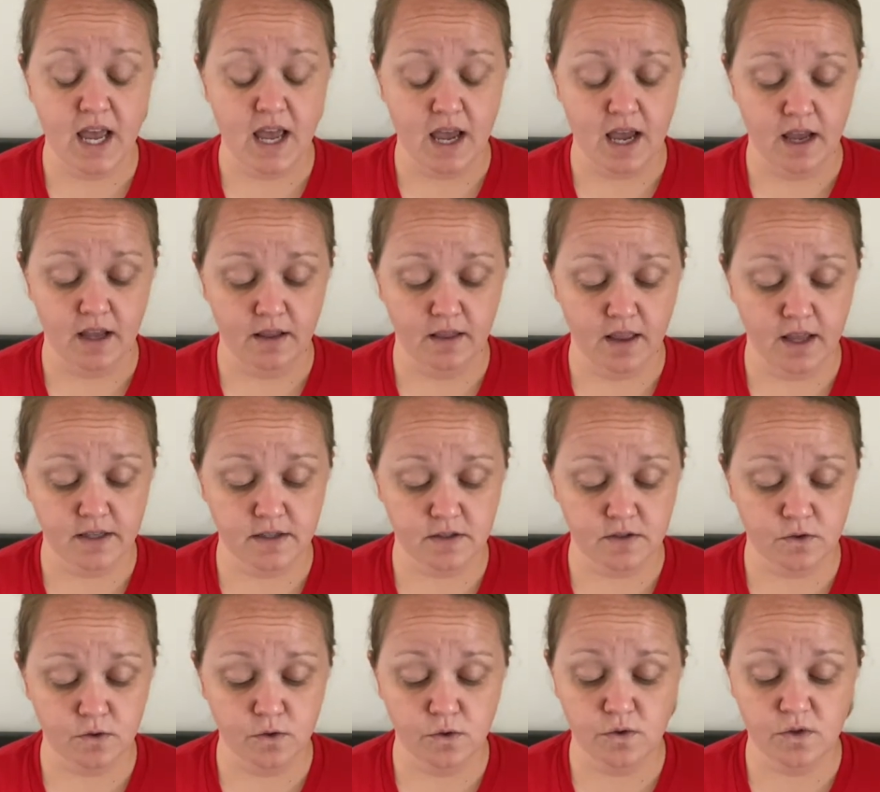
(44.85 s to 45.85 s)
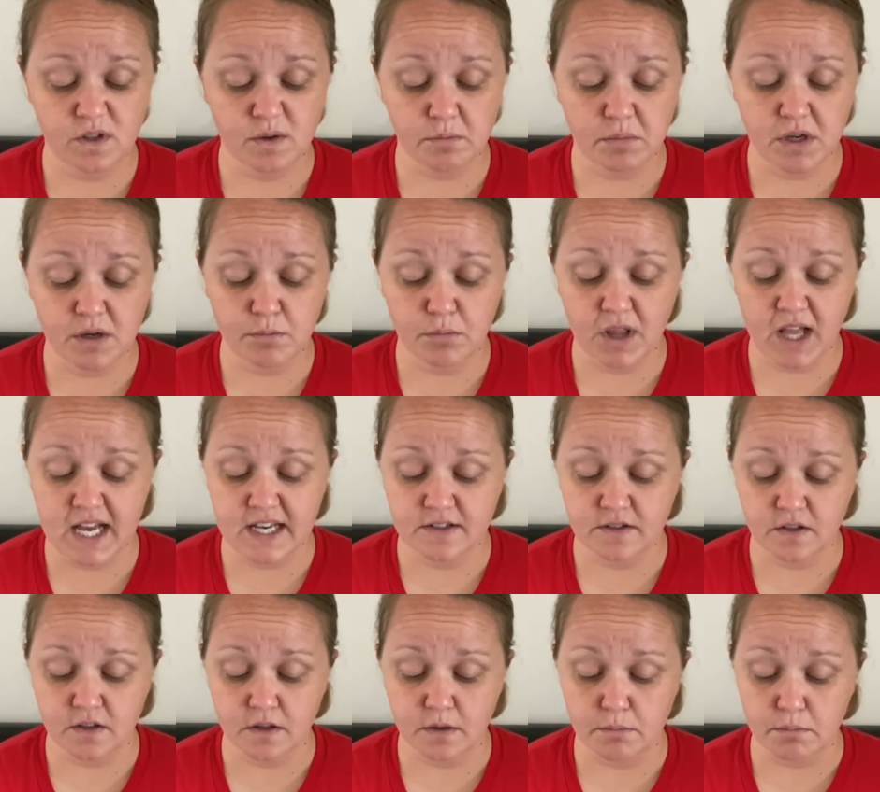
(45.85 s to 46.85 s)
and lets loose a big blast
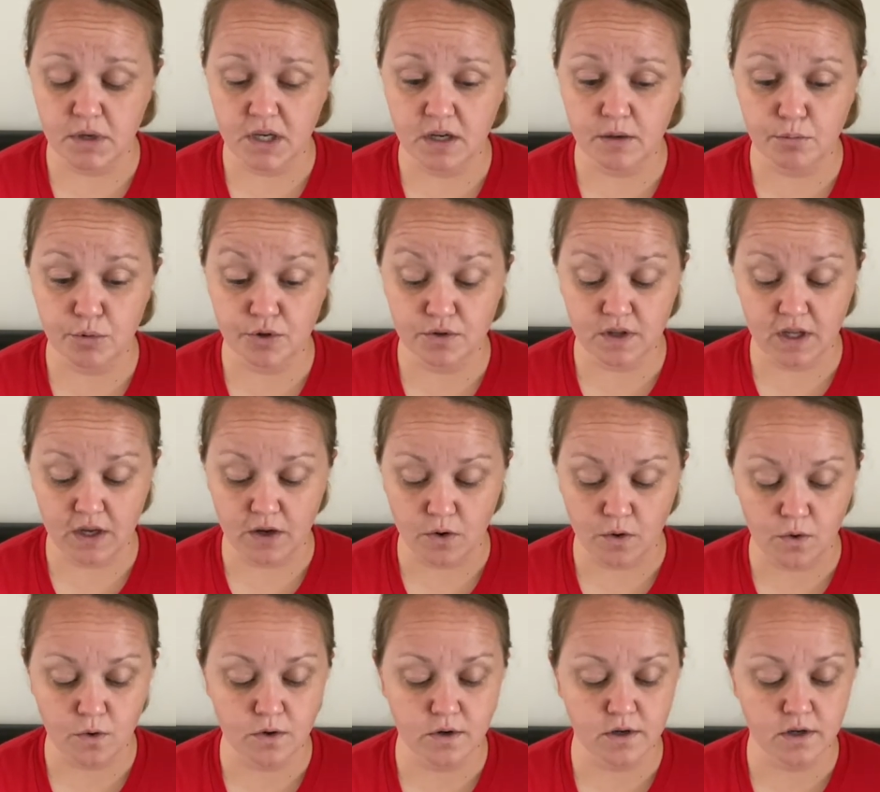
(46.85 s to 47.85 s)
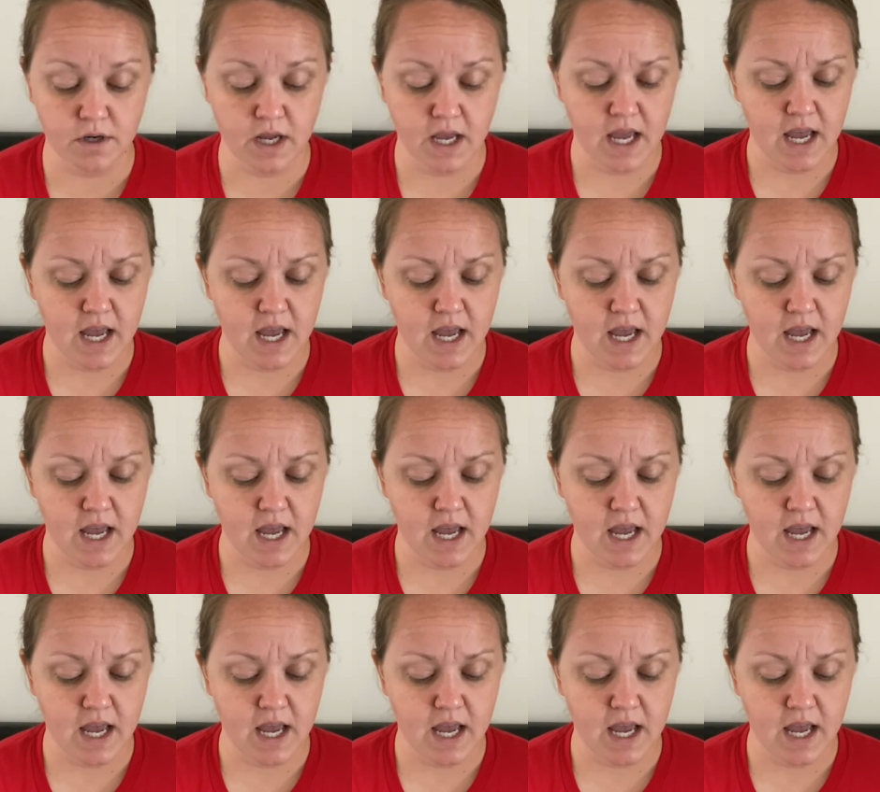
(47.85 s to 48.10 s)
on the big birthday horn,